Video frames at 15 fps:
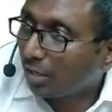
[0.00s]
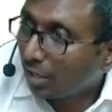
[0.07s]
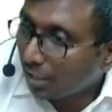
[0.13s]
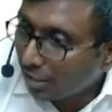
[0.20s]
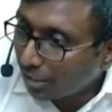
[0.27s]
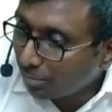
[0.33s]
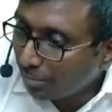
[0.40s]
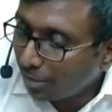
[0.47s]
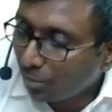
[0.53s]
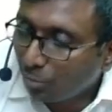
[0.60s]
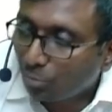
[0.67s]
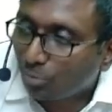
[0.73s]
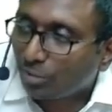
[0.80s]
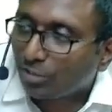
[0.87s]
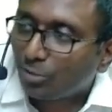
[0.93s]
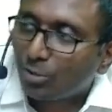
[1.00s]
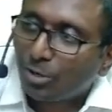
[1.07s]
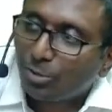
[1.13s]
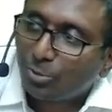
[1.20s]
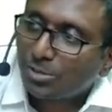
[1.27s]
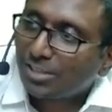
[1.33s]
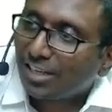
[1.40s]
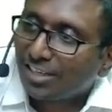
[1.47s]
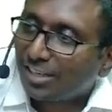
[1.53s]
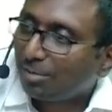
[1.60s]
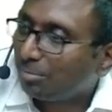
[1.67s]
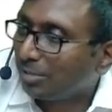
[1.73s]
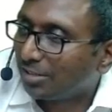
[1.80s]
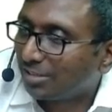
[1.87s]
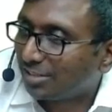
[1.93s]
Agreement, no, you have to say
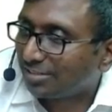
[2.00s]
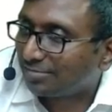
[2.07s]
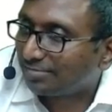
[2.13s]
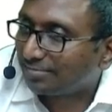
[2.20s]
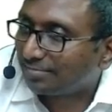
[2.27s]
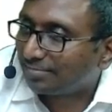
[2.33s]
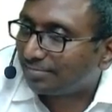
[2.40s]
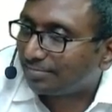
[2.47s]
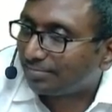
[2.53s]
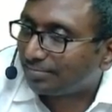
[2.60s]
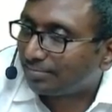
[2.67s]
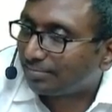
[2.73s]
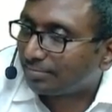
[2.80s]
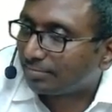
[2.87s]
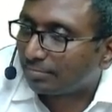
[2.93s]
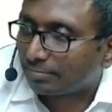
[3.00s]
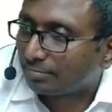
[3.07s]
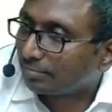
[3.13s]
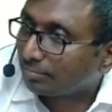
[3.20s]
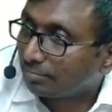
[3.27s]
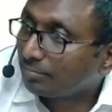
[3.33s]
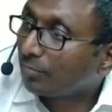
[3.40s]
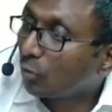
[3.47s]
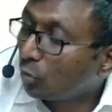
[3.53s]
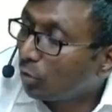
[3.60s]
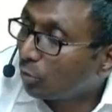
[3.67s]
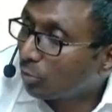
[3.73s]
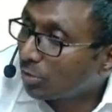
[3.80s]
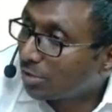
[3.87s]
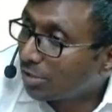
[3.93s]
agreement. You
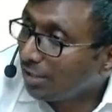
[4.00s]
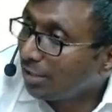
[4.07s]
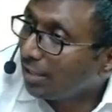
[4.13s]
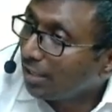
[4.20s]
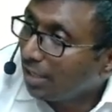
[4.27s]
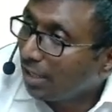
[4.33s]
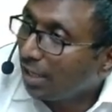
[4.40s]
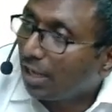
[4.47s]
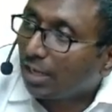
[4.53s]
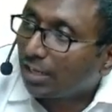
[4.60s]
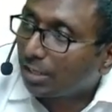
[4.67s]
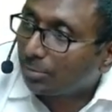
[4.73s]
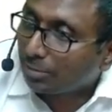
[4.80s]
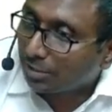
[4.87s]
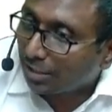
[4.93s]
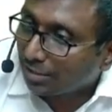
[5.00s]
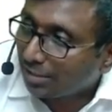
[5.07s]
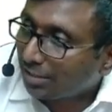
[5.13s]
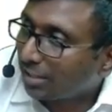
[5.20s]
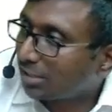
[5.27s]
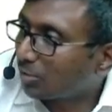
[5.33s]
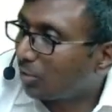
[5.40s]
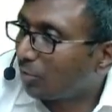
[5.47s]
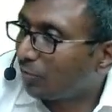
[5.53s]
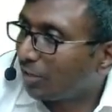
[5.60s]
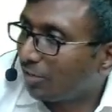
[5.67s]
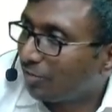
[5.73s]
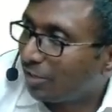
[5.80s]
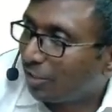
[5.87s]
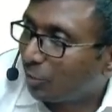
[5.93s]
have to see agreement. That's not
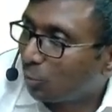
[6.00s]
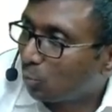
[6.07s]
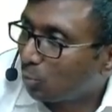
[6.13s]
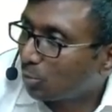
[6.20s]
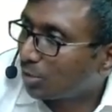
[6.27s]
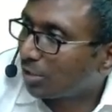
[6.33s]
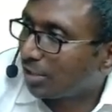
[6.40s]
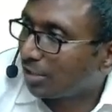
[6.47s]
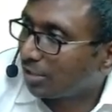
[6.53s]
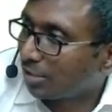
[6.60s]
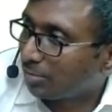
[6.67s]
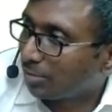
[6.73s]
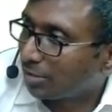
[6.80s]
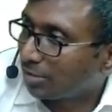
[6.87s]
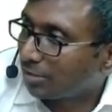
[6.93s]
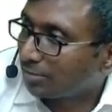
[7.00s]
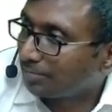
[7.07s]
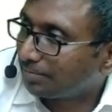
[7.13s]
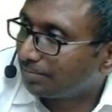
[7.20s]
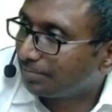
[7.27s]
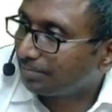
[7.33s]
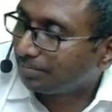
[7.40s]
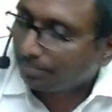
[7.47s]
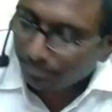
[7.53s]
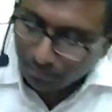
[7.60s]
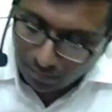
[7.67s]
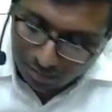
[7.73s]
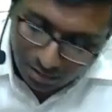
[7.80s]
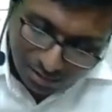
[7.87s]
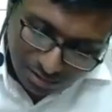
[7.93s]
very, very crucial agreement.
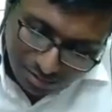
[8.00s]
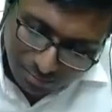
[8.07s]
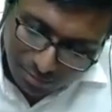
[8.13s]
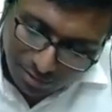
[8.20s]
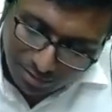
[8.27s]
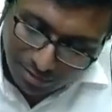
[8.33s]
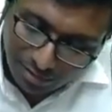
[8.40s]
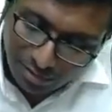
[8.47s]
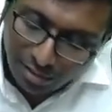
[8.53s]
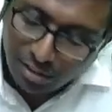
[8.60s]
That is a matter.